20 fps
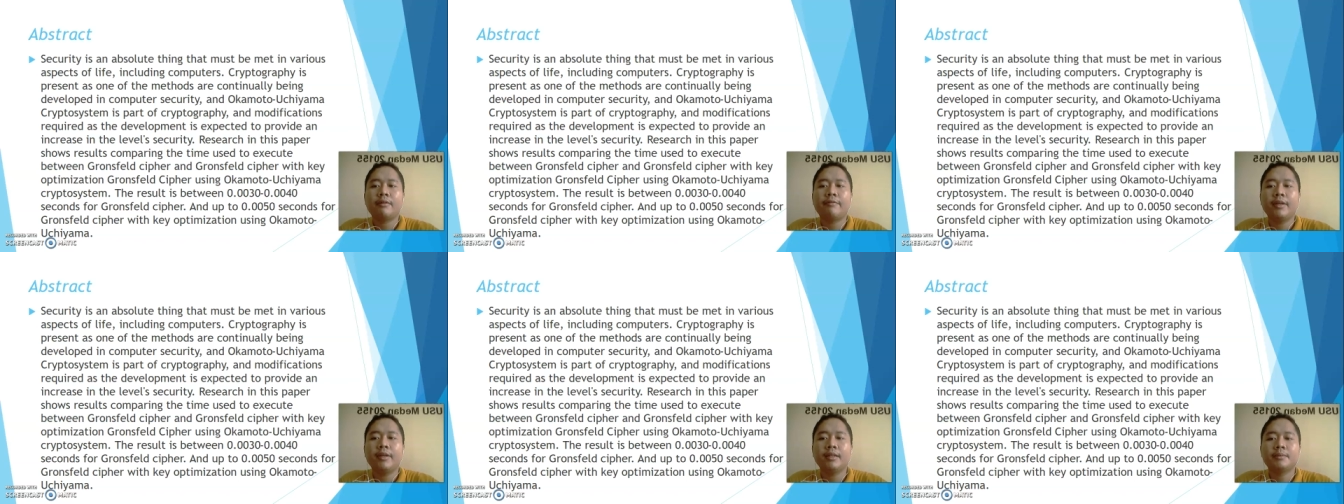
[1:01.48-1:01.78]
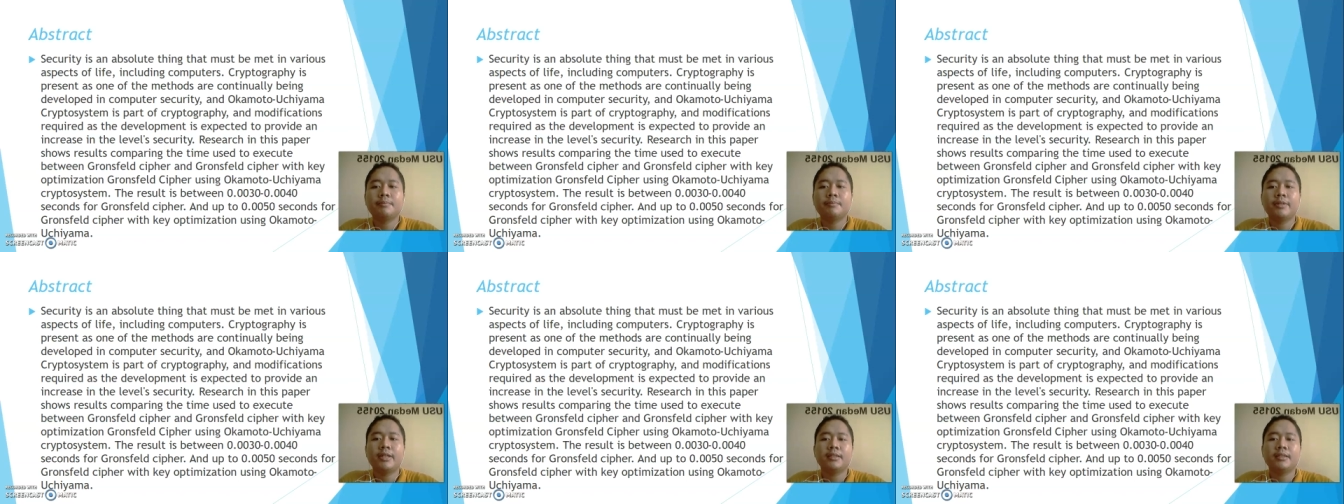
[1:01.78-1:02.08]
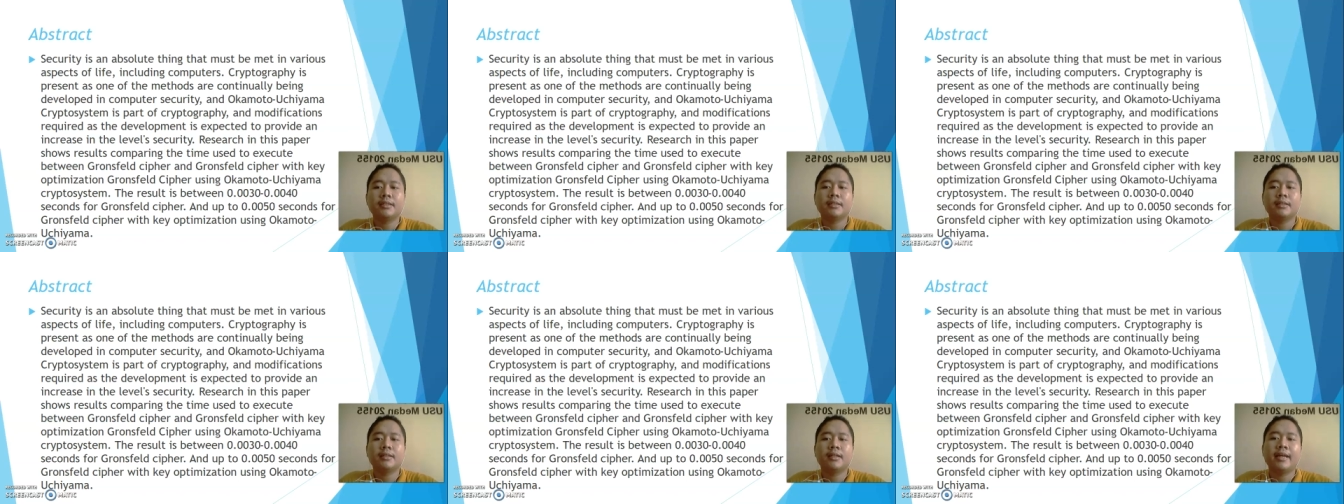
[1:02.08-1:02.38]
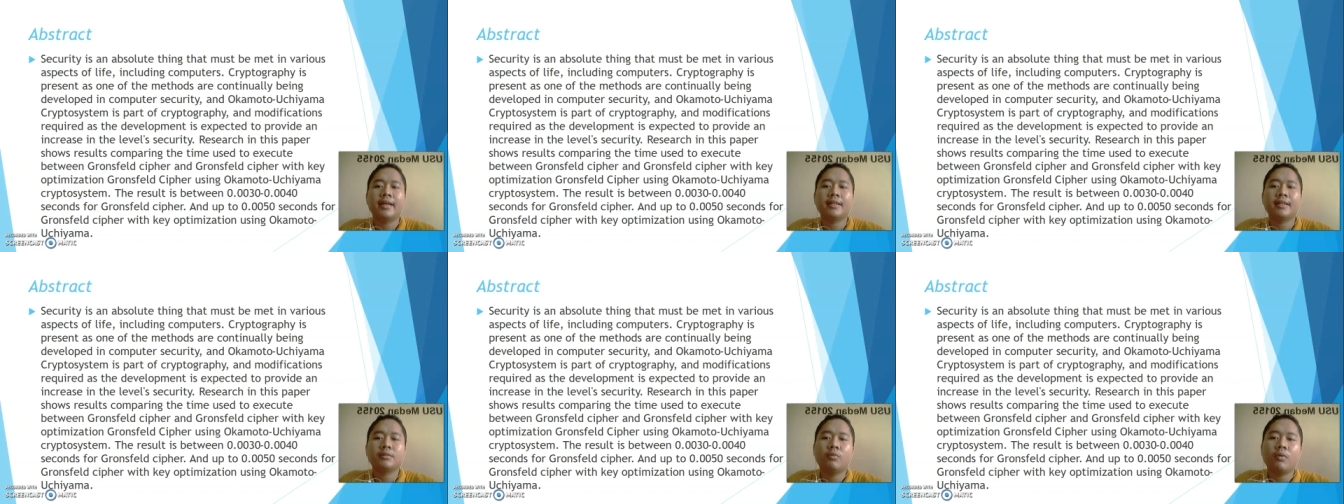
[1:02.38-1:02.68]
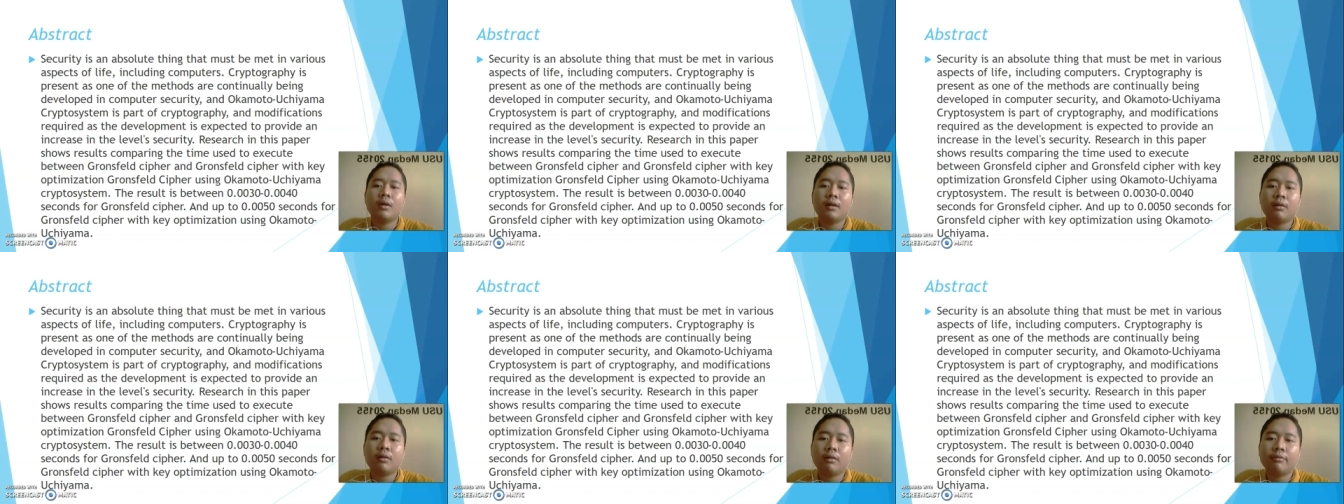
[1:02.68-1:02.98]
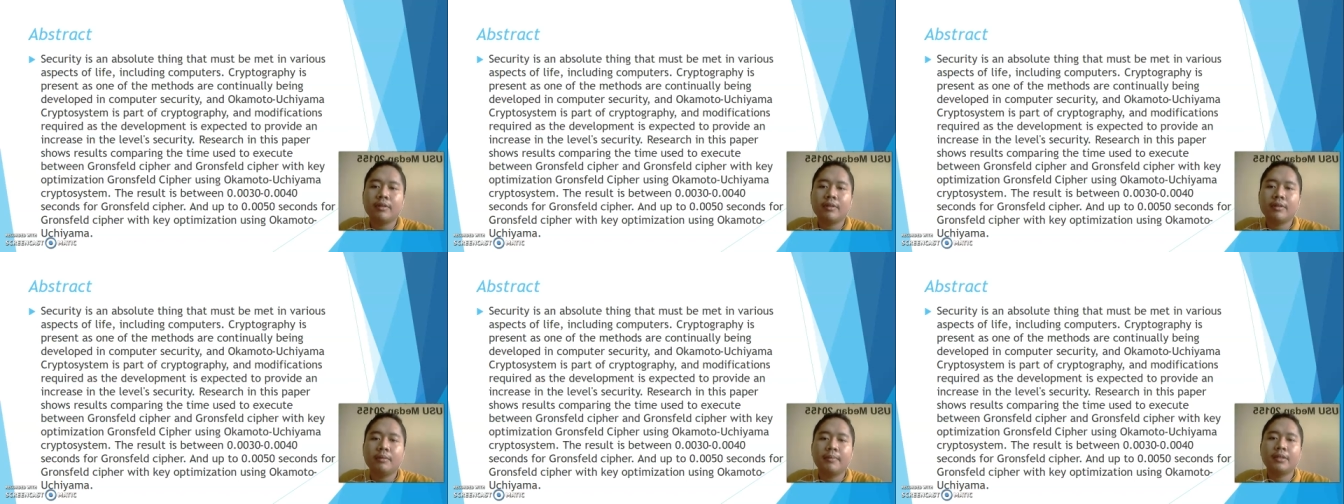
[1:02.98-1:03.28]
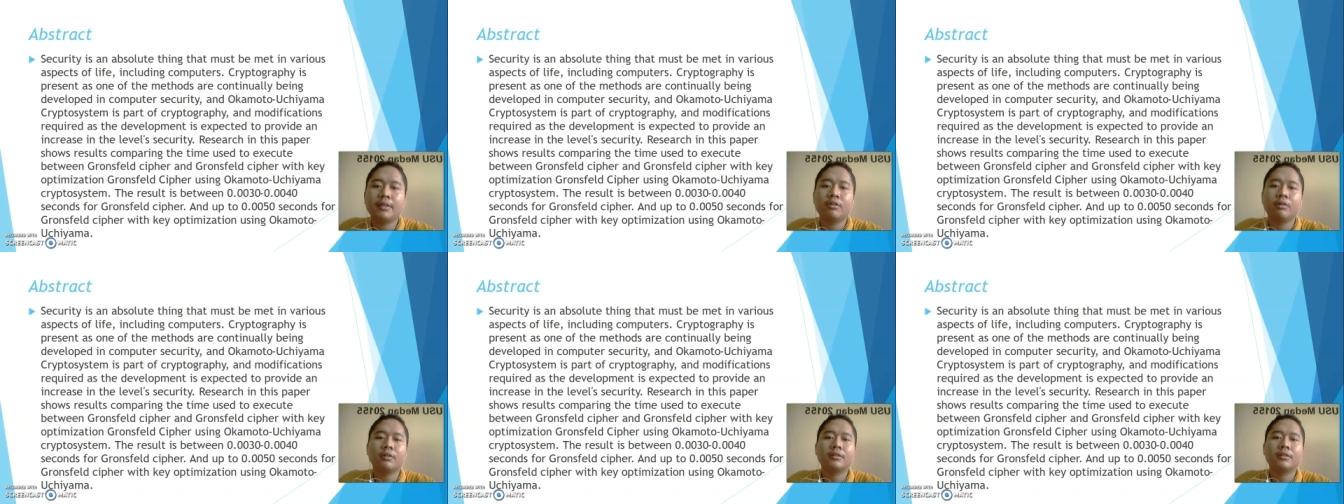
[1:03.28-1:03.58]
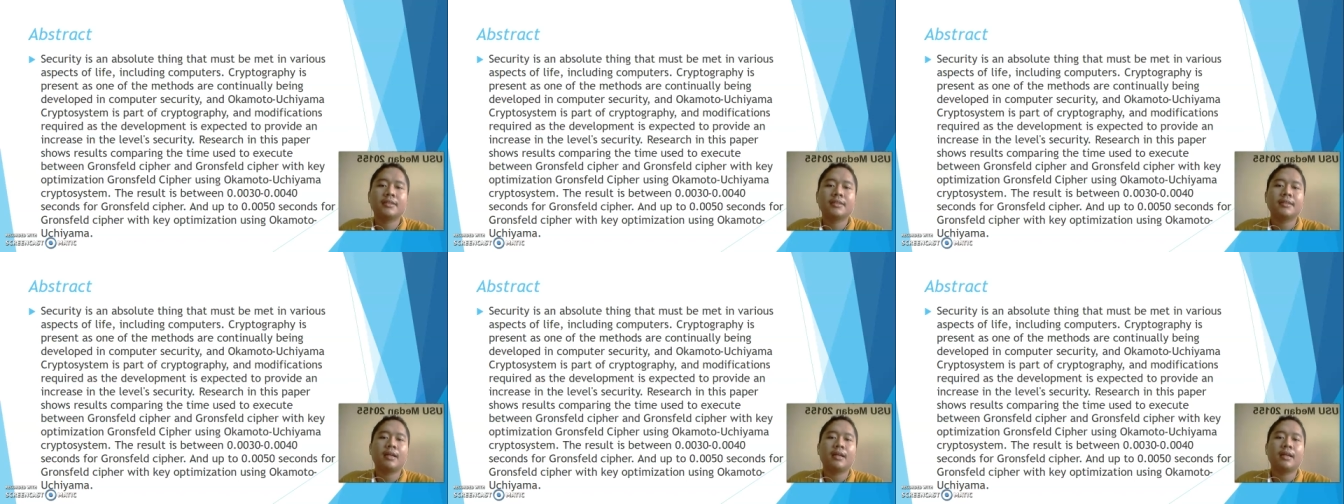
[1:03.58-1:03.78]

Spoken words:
present as one of the methods